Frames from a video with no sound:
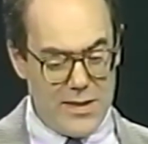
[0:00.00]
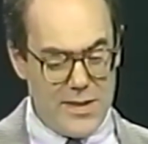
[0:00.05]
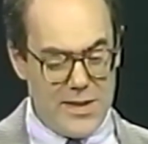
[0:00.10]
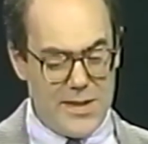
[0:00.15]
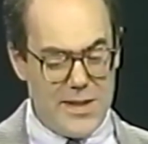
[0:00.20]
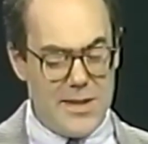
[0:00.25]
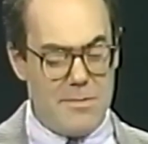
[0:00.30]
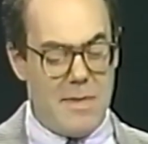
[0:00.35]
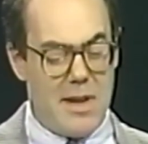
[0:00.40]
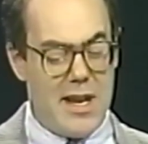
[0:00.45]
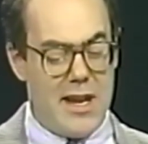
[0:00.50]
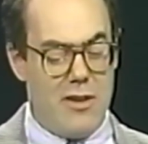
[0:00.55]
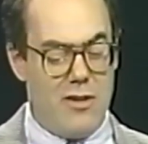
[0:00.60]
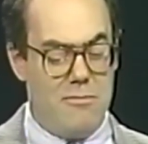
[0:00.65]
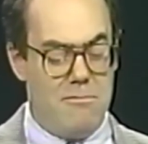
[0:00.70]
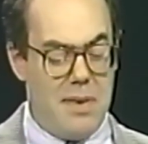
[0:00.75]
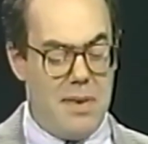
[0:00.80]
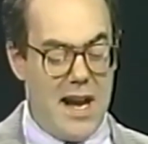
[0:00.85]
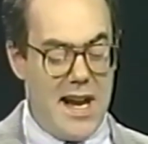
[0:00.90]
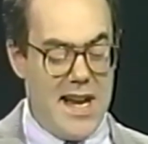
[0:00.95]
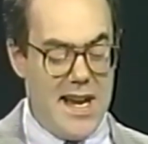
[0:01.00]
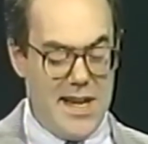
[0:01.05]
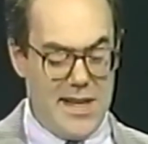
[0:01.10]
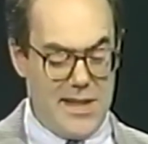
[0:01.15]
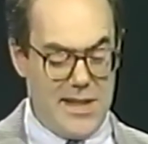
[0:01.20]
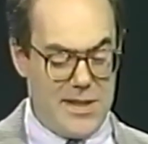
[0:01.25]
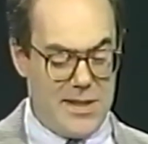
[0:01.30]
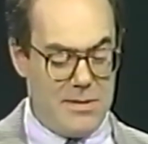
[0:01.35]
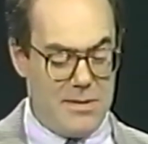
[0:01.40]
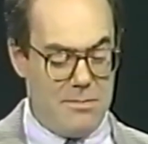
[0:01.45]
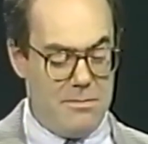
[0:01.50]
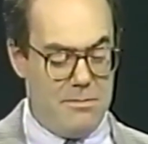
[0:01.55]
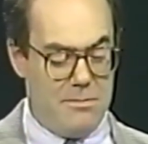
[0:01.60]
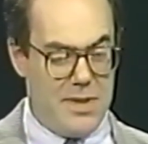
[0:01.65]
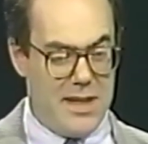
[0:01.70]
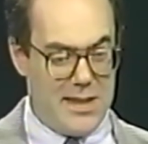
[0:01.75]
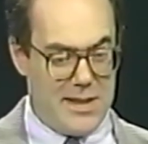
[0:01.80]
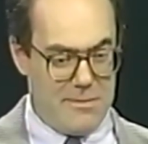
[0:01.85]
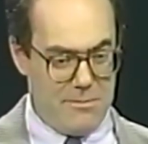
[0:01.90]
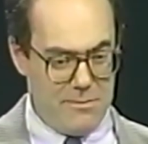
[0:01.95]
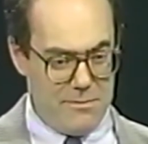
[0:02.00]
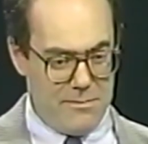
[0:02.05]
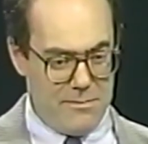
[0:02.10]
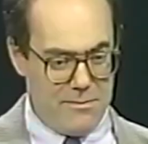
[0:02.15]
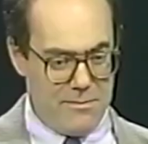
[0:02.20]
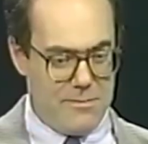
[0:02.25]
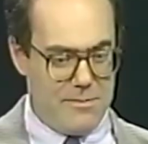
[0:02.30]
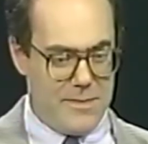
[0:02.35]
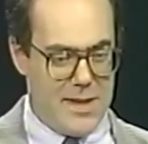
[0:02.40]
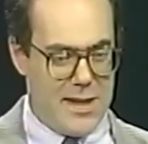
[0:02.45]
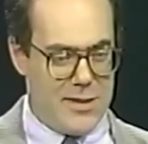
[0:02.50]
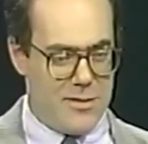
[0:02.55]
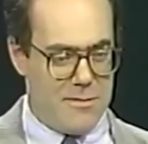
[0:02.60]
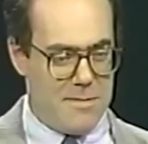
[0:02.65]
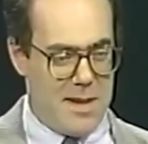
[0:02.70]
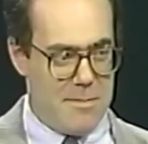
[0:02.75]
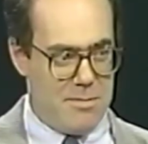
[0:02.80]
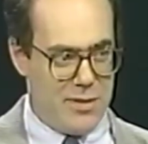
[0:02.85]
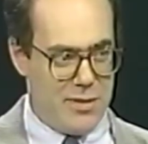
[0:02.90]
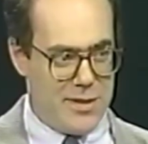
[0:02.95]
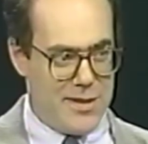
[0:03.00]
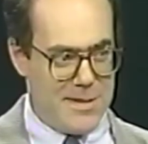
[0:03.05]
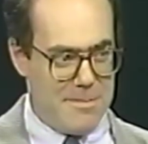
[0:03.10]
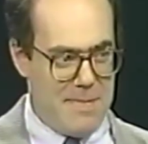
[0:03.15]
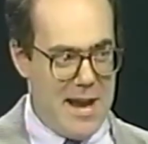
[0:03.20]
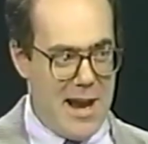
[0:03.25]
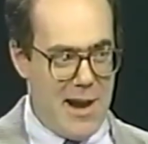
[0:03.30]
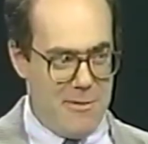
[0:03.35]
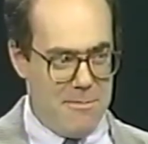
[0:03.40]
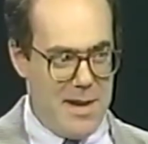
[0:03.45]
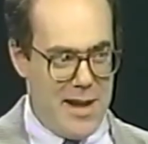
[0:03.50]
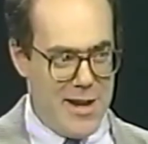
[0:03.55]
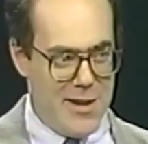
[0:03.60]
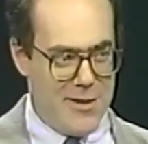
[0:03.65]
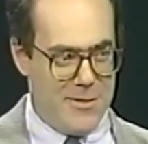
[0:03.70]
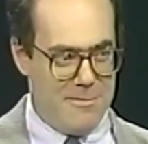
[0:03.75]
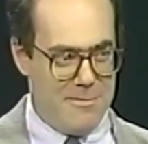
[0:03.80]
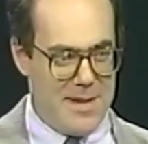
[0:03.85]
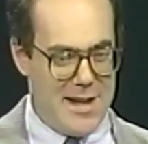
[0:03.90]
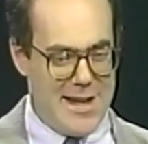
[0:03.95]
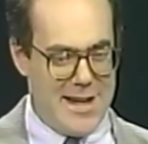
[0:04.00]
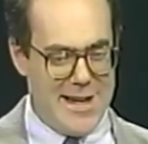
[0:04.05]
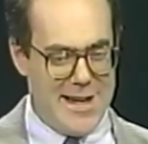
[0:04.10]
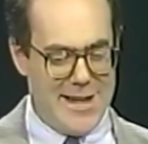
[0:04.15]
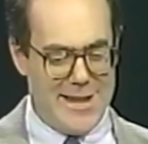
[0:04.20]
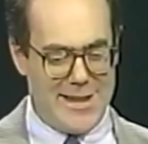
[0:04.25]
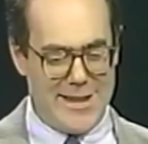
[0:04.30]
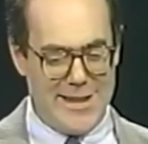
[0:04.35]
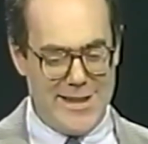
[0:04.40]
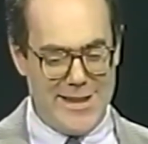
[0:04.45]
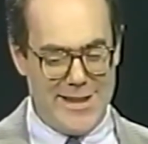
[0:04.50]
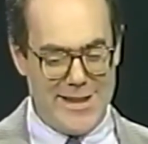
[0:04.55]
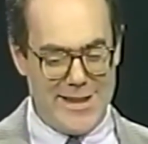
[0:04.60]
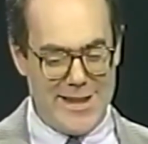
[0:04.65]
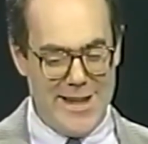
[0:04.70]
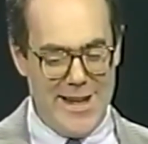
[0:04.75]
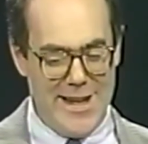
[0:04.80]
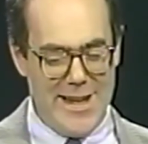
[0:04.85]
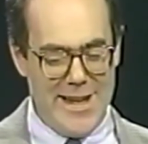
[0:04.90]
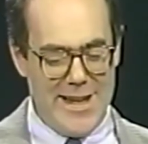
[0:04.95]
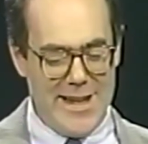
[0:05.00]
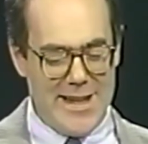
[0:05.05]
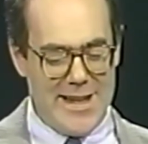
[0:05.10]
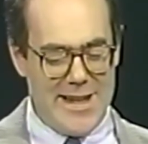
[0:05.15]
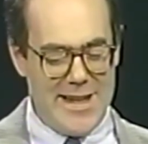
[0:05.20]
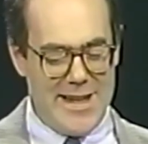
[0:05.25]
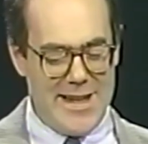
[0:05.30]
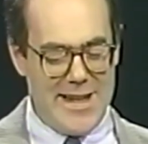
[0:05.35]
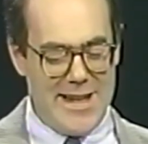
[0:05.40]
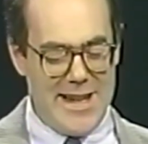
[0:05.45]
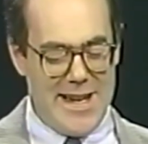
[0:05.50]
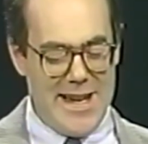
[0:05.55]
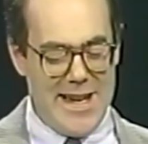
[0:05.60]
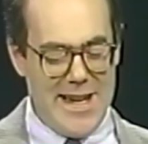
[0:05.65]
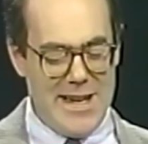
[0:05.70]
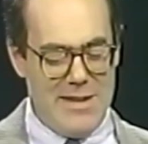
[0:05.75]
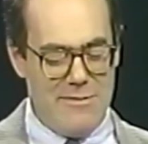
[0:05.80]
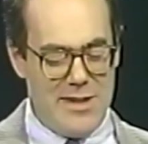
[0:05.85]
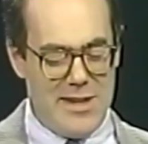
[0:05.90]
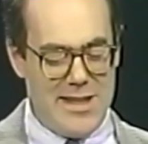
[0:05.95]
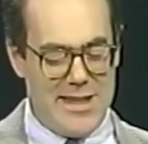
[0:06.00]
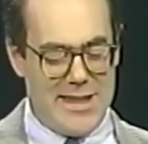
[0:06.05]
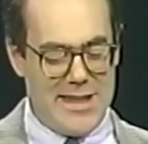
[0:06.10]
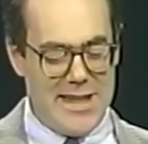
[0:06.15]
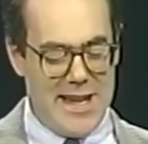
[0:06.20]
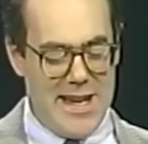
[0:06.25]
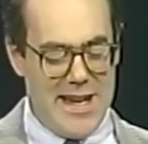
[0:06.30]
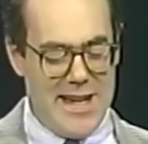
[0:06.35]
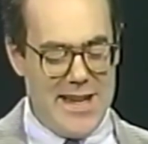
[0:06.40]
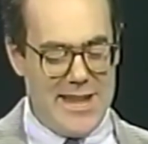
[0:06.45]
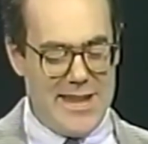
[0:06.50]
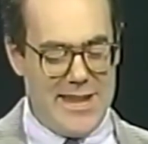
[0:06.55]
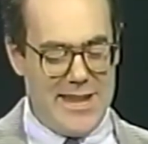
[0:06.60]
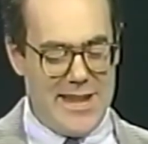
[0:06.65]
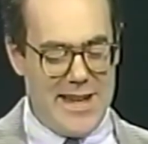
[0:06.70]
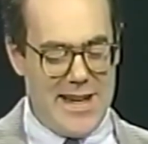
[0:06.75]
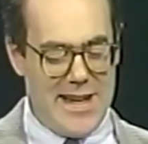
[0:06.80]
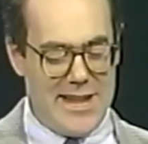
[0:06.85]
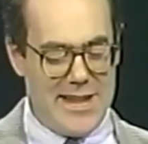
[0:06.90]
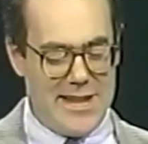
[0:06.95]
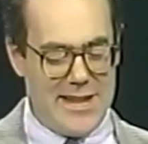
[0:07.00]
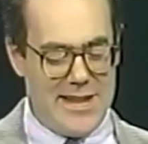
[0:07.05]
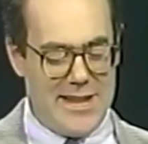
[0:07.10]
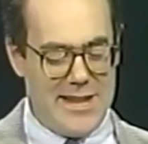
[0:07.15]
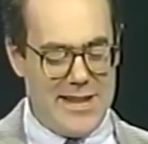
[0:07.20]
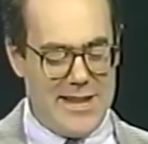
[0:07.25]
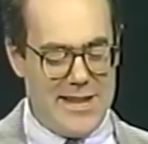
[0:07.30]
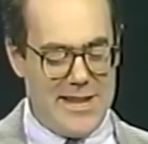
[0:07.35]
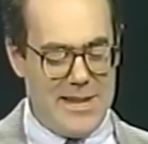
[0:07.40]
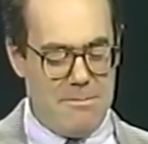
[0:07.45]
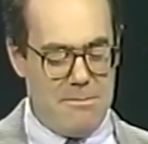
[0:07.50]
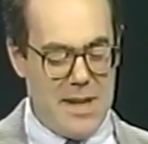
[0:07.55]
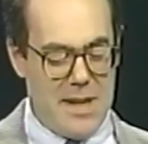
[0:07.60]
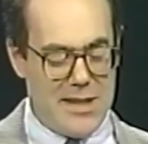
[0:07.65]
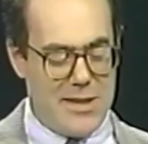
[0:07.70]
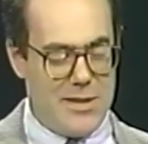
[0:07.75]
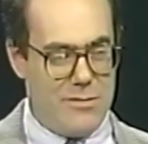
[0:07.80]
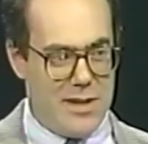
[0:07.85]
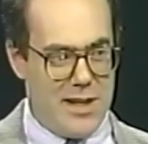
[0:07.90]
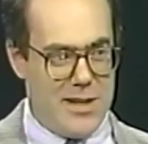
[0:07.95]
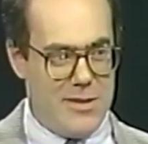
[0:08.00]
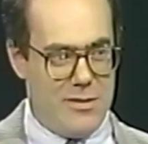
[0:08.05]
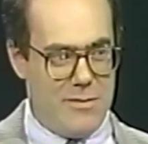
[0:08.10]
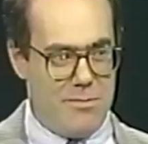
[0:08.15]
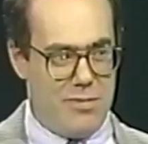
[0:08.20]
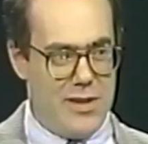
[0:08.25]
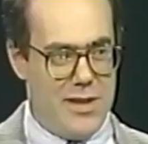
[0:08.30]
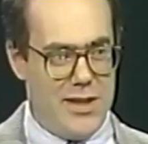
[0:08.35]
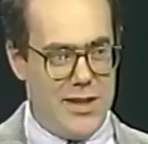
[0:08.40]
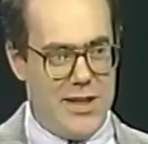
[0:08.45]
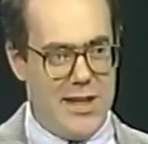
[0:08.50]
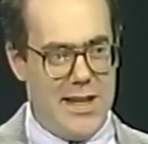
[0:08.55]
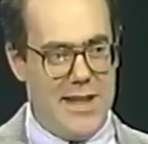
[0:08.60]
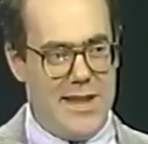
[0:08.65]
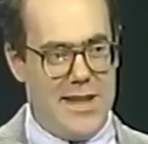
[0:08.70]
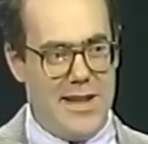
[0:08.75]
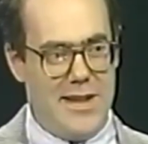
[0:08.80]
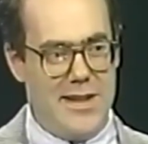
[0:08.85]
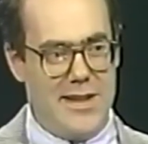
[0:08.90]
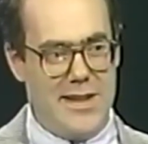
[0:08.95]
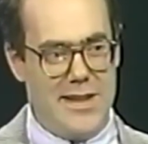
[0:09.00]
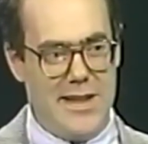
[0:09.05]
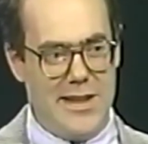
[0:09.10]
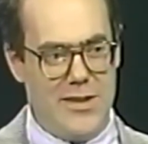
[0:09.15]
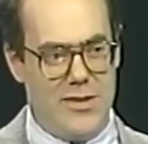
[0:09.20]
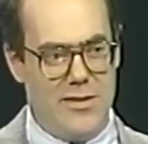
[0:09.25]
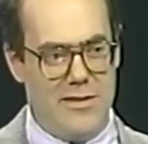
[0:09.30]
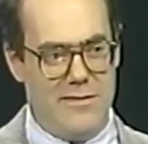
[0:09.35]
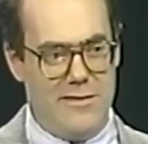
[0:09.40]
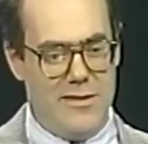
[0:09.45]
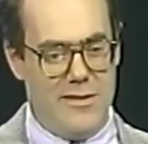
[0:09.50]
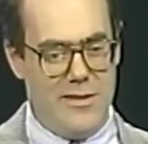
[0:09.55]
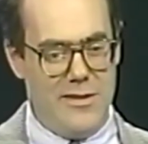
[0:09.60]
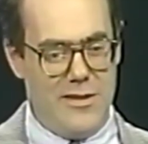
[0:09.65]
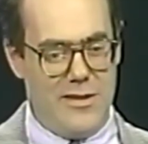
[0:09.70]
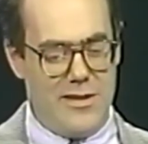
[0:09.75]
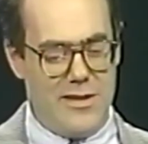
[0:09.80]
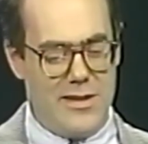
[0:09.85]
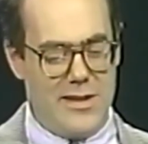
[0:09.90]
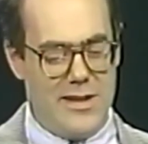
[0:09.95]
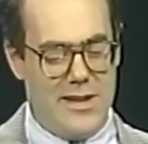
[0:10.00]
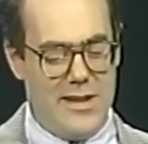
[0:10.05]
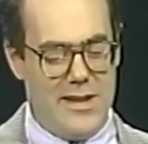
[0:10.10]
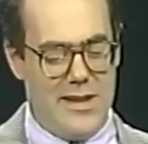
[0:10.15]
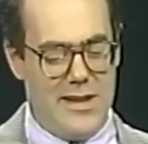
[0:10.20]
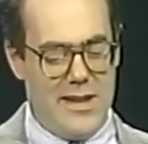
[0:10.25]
this is my own bias, but that's what my book is about, my own biases. I would say that the best way to appreciate the architecture of New York